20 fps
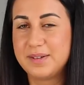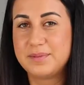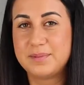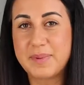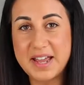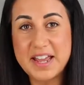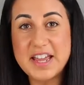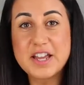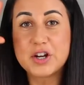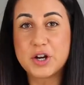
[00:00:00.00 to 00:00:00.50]

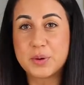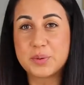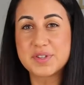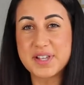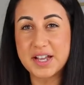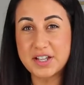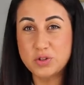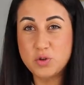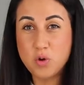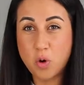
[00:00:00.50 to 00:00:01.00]
My ego was
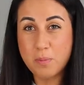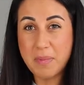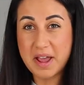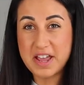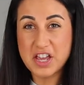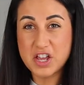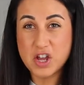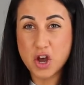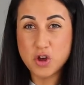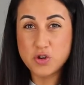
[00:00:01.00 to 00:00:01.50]
like, you're
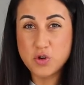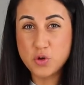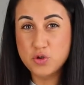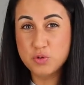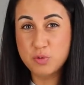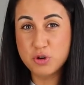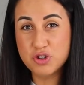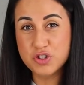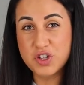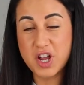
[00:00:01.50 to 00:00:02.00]
making a
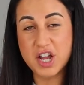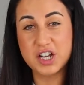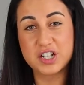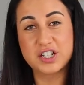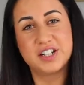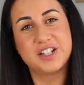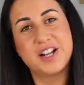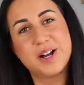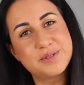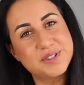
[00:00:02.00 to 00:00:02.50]
huge
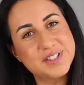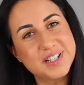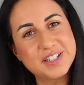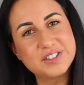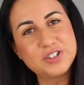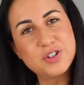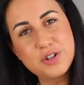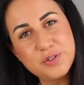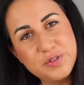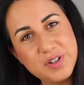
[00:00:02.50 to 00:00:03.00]
mistake. And I was
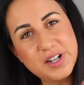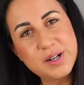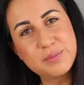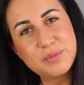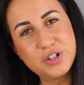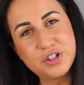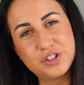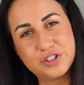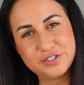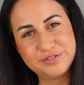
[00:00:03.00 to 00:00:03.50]
like, no, the fuck
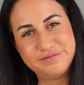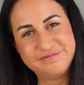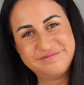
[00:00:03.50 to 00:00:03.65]
I'm not.